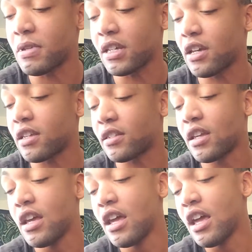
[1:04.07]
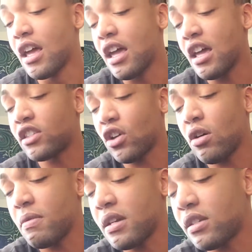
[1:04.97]
because it's
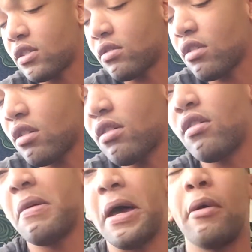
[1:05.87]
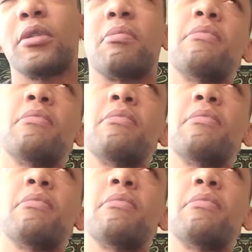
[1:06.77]
always, you know, helped